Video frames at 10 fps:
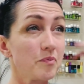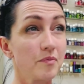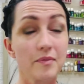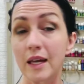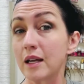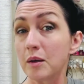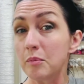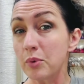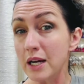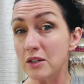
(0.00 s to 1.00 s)
like
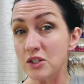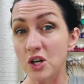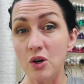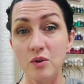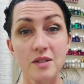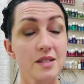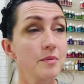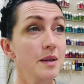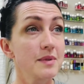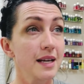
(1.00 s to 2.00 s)
brighter tone,
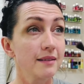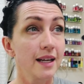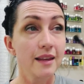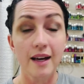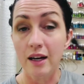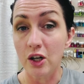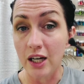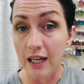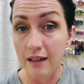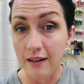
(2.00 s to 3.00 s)
sometimes I lay that
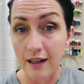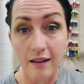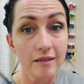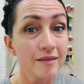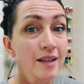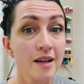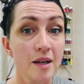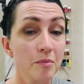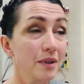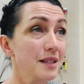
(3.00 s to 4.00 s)
green in,
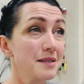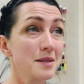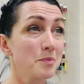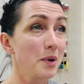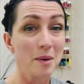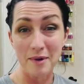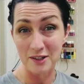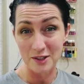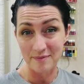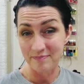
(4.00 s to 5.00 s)
but this is pretty
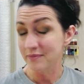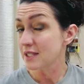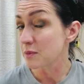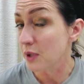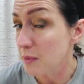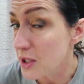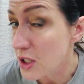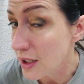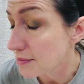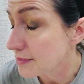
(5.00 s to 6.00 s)
much it.